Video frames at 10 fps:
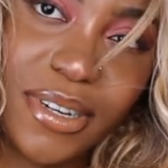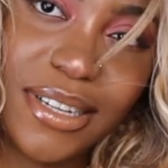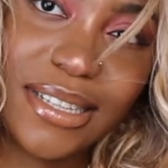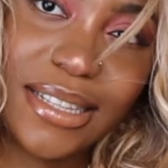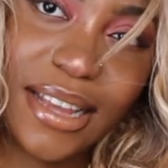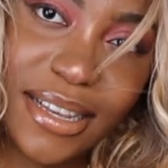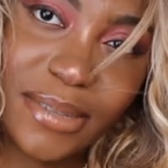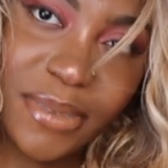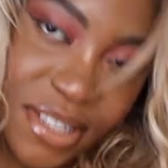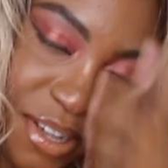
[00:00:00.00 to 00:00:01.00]
but it's a
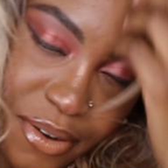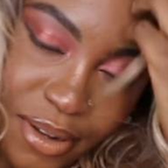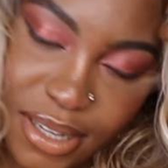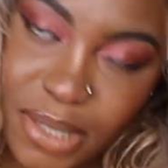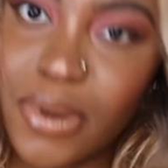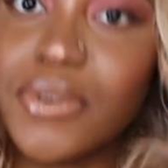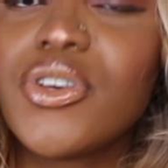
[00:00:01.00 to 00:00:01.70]
light material as well,